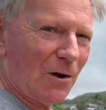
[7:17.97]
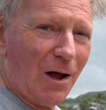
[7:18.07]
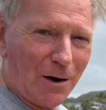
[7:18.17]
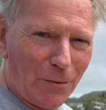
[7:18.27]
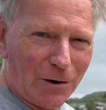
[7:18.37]

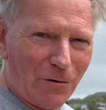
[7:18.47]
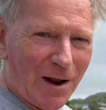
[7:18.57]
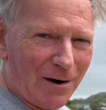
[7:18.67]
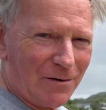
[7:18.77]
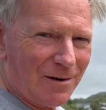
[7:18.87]
lying on the
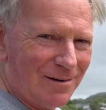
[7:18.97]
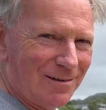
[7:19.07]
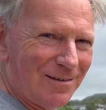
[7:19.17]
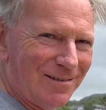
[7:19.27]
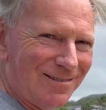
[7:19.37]
ground.
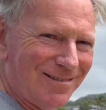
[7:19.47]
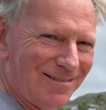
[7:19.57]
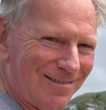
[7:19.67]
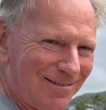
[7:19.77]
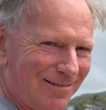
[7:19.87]
As
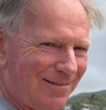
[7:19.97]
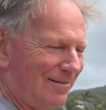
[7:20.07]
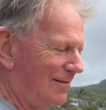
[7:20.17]
it turned